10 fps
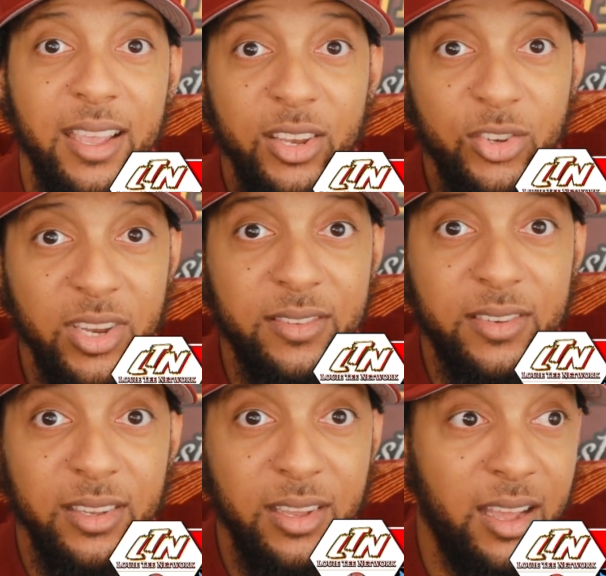
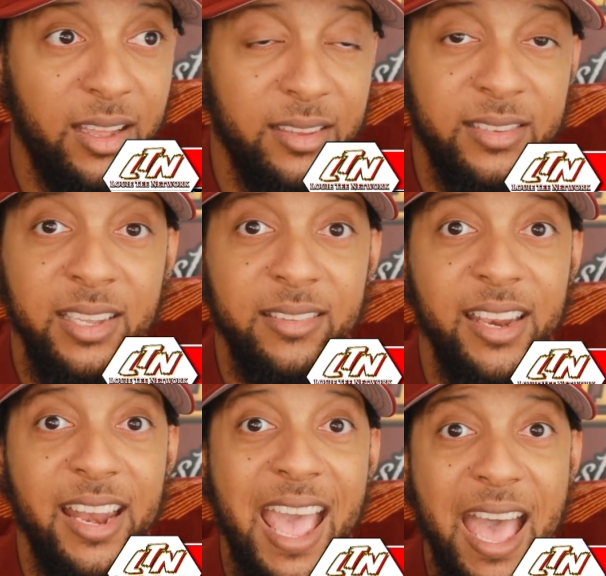just a season
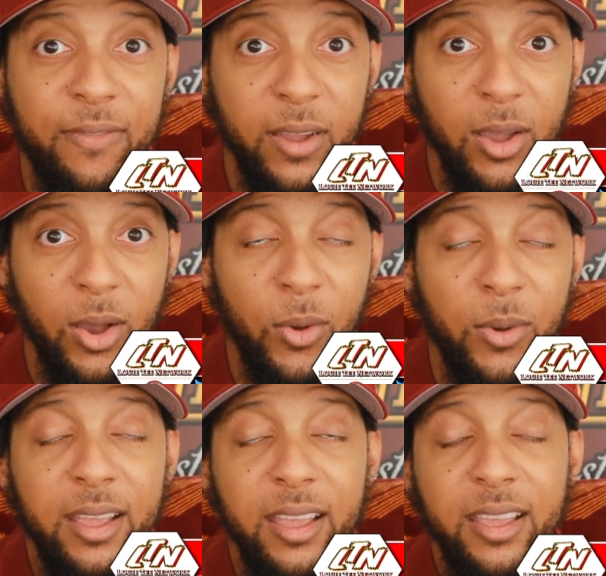and a half ago,
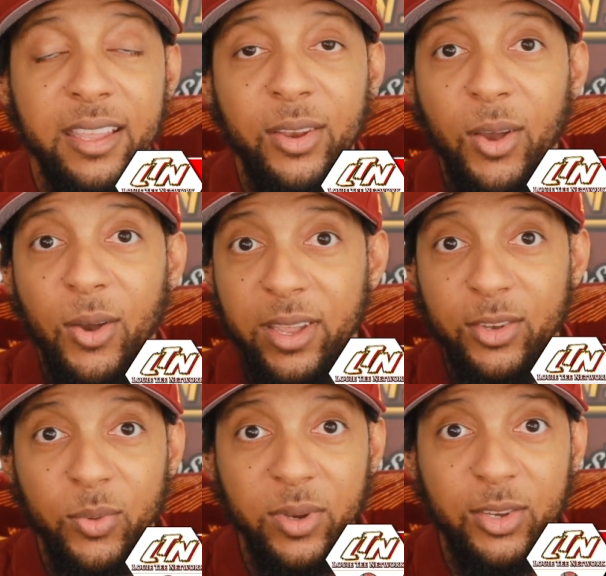you know, in
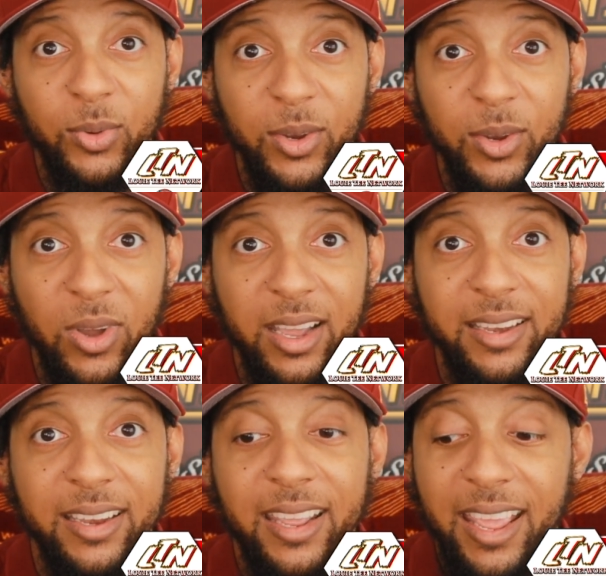
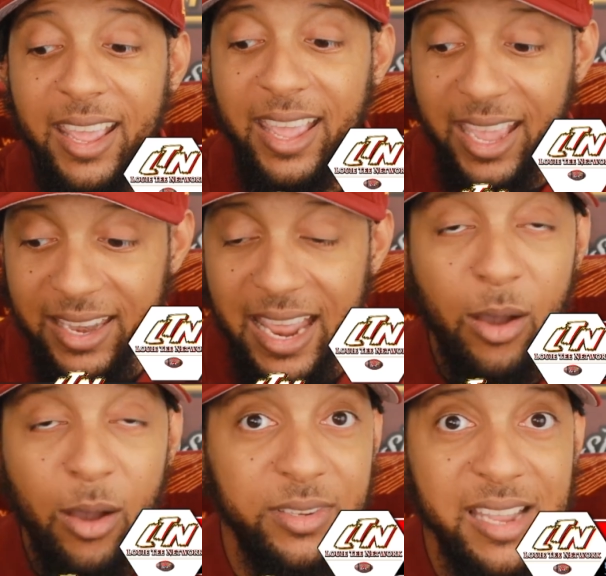2021, and
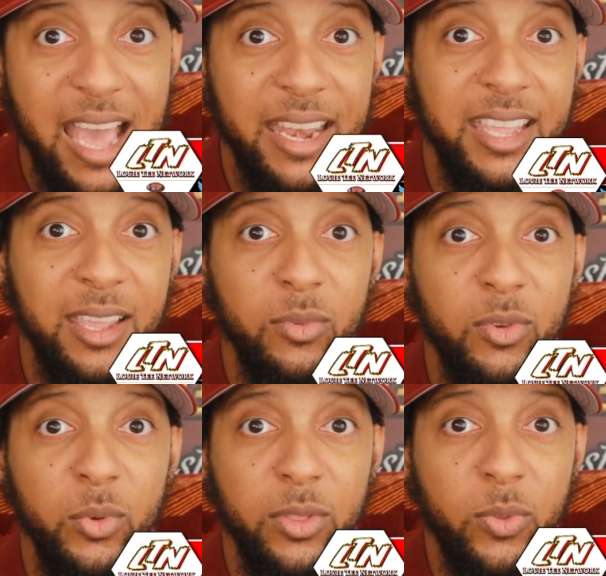now we're signing him
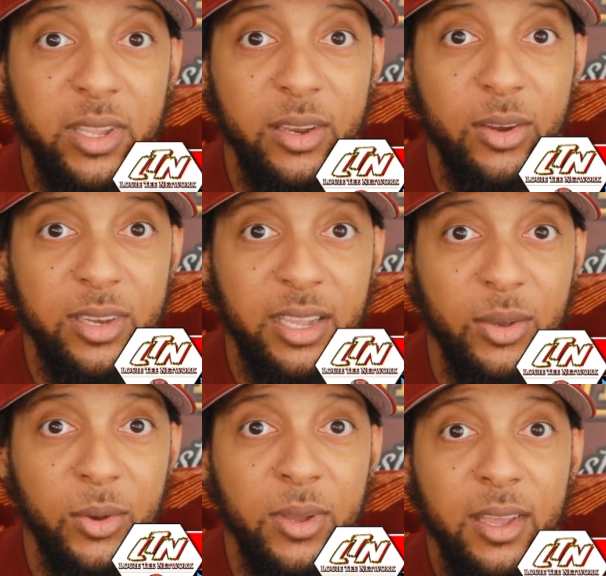to a 3-year
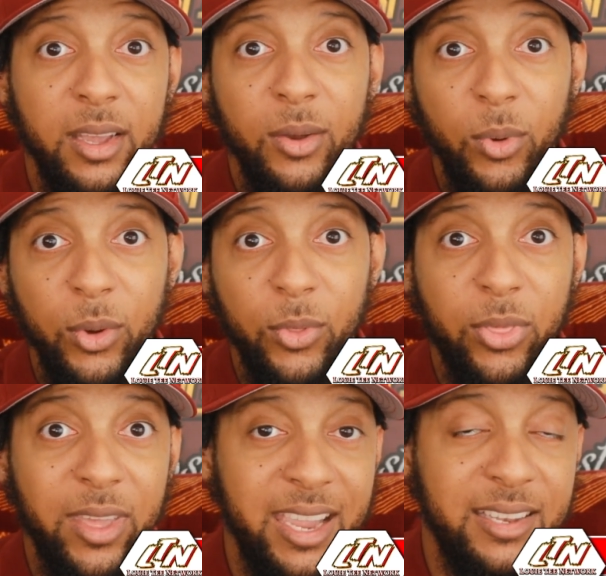deal
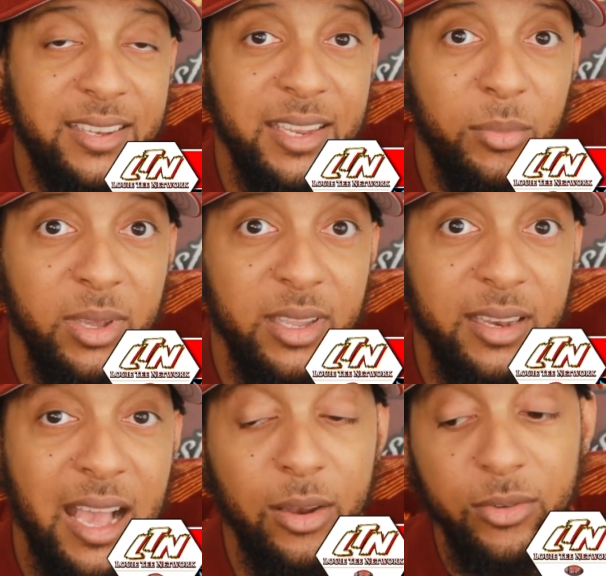worth $18 million.
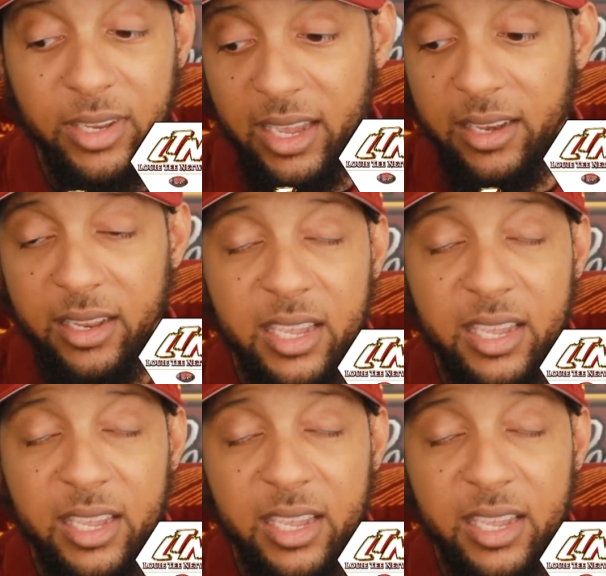Again,